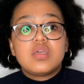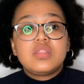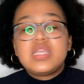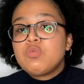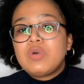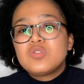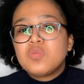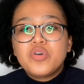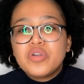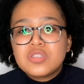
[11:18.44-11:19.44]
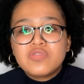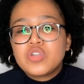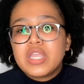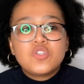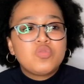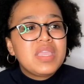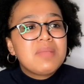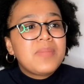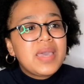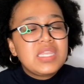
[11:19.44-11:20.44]
then what's the point of trying to make
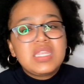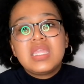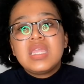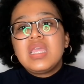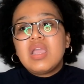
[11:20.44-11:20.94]
money,